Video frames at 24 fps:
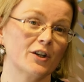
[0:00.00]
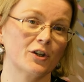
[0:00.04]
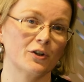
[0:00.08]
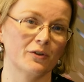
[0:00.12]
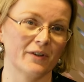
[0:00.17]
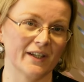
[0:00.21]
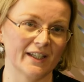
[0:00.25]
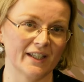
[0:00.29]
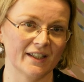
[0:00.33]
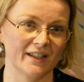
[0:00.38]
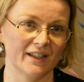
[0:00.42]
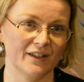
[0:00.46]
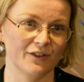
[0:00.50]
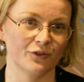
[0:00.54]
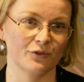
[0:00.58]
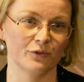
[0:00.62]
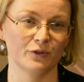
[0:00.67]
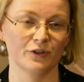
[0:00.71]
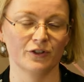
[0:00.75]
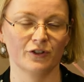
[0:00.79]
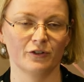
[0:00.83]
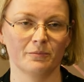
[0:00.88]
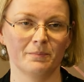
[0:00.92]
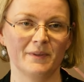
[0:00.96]
a credit
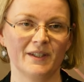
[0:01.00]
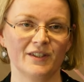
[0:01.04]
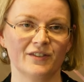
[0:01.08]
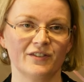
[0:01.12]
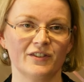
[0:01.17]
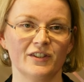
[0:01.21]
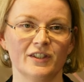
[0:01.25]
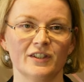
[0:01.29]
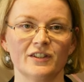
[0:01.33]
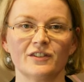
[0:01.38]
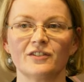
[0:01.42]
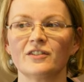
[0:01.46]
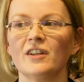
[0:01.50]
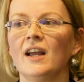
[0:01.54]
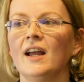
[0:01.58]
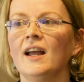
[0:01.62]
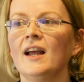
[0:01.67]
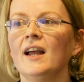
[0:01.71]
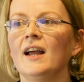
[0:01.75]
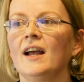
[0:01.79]
insurance business